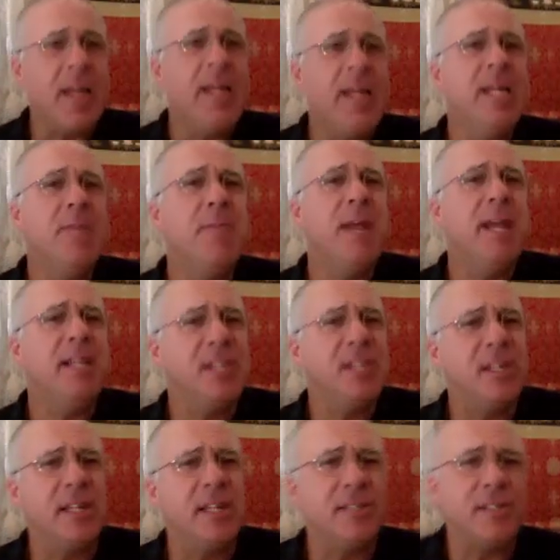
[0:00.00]
he
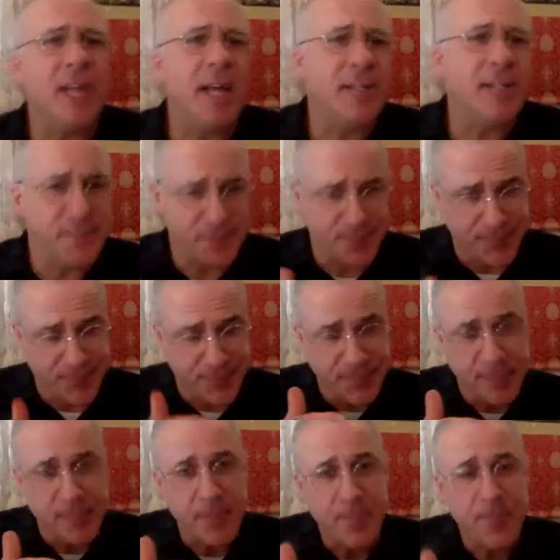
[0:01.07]
basically says,
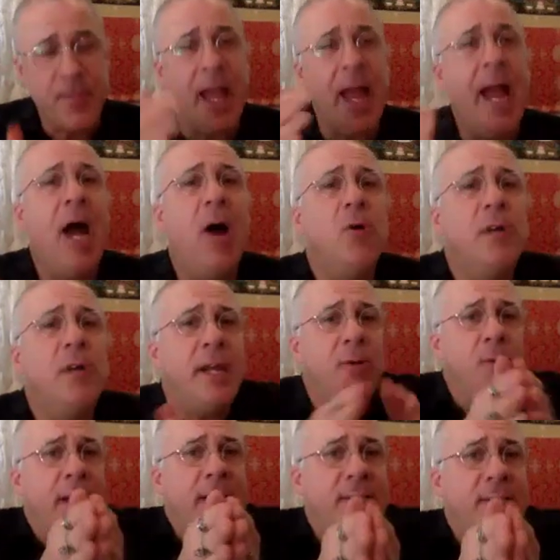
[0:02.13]
how can
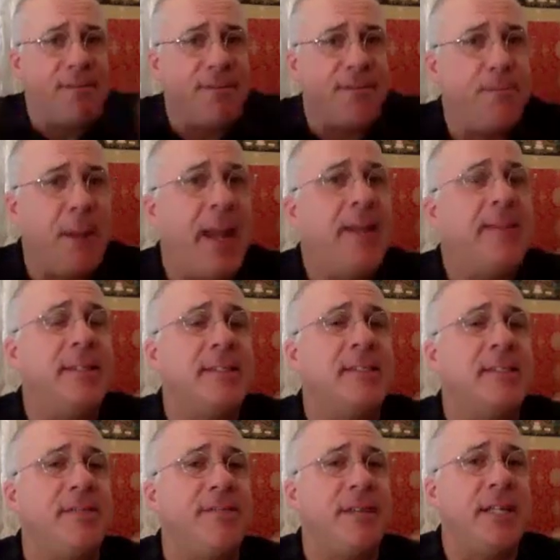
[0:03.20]
we make this
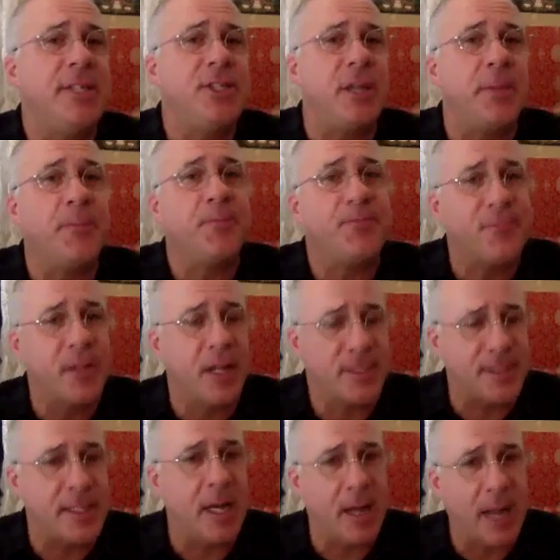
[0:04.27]
division that
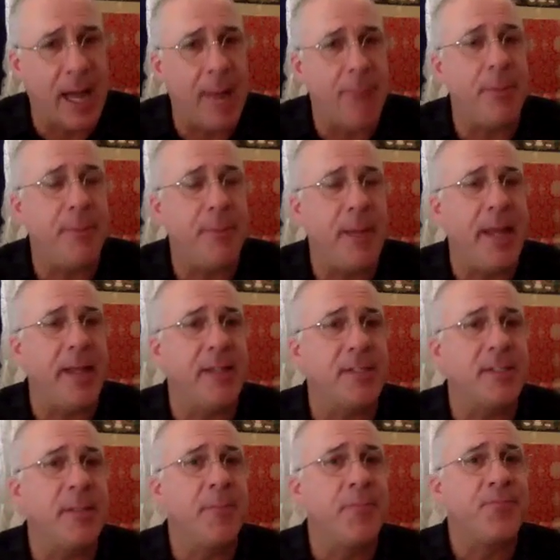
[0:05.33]
Tsongkhapa
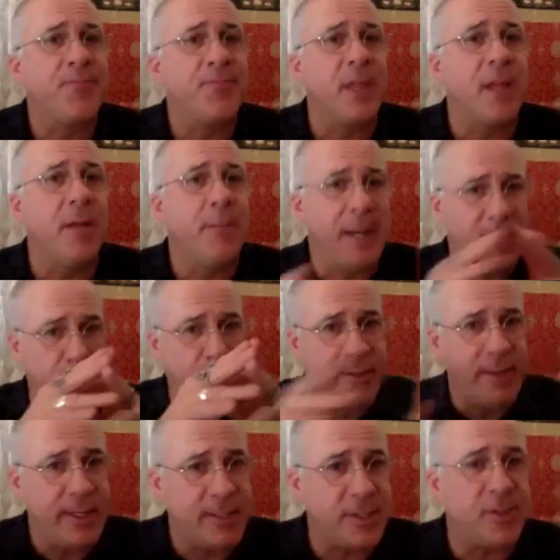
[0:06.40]
makes
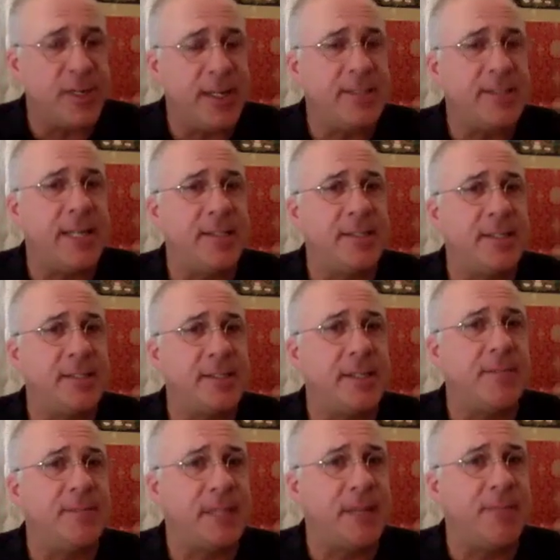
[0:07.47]
between these three senses
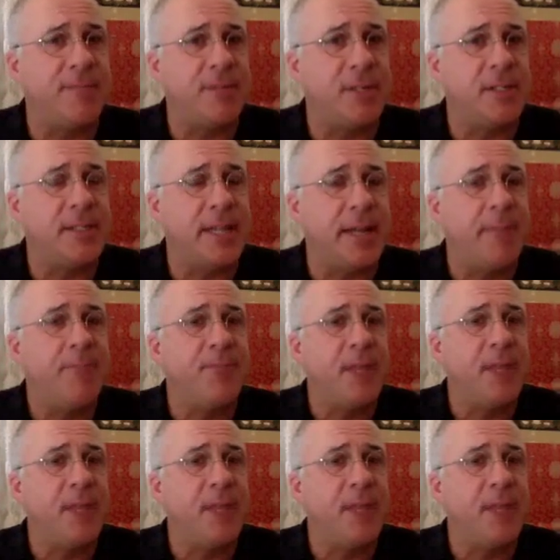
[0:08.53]
of Samverti?